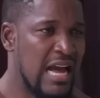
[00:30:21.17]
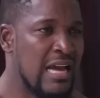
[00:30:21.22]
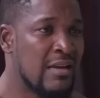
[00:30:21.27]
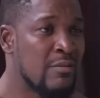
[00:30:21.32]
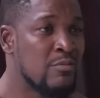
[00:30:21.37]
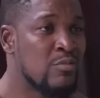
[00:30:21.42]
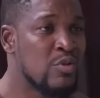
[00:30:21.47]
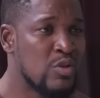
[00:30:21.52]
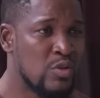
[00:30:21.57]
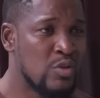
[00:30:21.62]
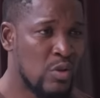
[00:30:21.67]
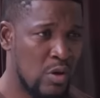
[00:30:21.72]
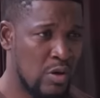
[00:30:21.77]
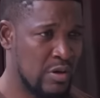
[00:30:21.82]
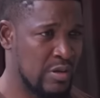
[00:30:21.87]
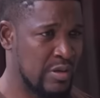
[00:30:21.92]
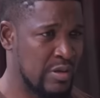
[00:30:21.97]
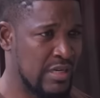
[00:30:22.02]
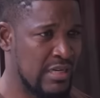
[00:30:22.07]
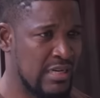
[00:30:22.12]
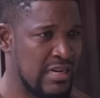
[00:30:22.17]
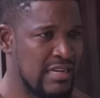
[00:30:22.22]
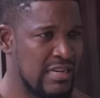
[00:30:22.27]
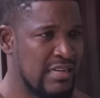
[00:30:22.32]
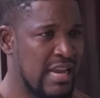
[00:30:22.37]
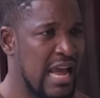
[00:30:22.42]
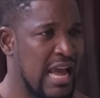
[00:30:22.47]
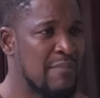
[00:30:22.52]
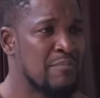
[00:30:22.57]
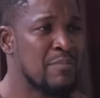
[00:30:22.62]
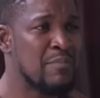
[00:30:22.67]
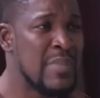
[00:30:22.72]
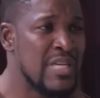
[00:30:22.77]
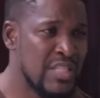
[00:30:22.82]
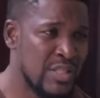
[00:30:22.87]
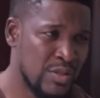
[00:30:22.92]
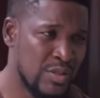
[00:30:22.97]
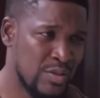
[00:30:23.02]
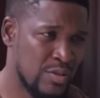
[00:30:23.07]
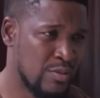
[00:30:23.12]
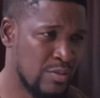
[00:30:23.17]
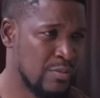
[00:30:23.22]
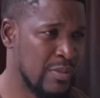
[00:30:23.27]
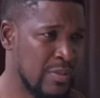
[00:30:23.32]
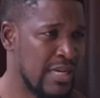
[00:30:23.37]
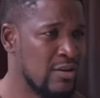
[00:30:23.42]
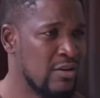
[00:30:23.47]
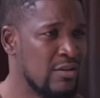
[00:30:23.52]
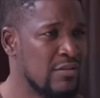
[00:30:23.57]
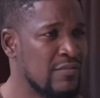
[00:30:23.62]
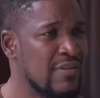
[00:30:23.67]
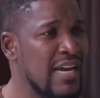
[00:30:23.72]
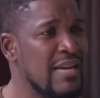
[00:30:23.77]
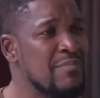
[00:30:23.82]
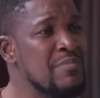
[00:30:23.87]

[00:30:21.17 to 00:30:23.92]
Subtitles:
I'm sorry. I miss you, my love.